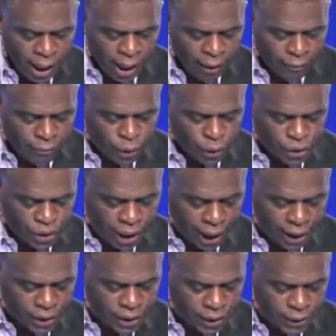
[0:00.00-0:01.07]
Verse
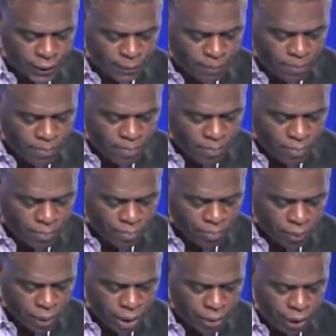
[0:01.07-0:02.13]
6
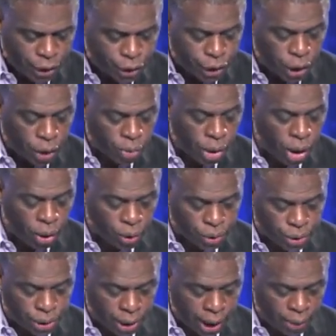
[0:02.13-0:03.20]
then she
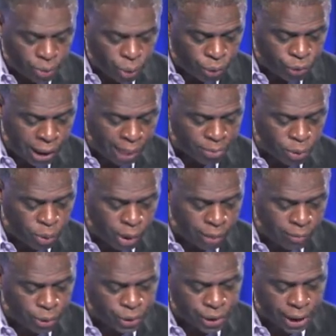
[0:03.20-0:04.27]
arose, in Ruth chapter 1,
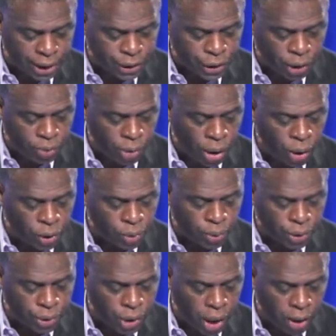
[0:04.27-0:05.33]
verse 6, she arose
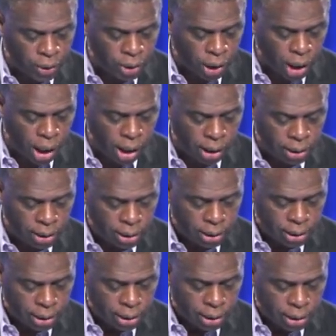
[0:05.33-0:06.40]
with her daughter in law
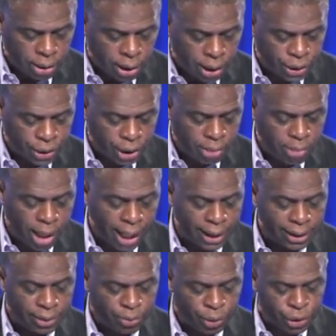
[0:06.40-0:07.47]
that she might
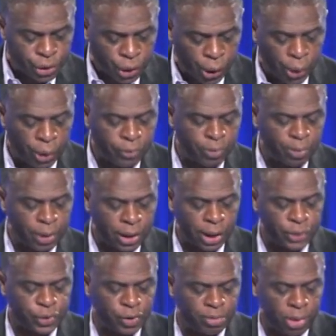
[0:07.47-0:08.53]
return from the
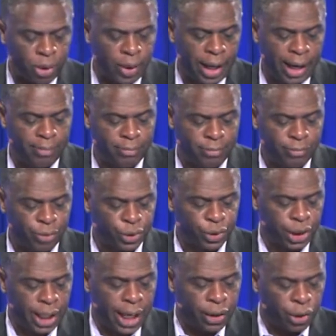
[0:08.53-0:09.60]
country of Moab, for
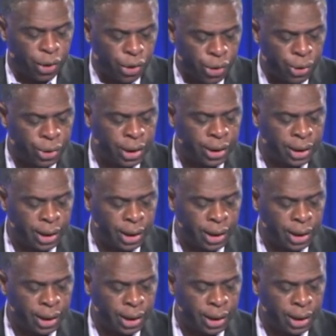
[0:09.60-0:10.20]
she had heard in,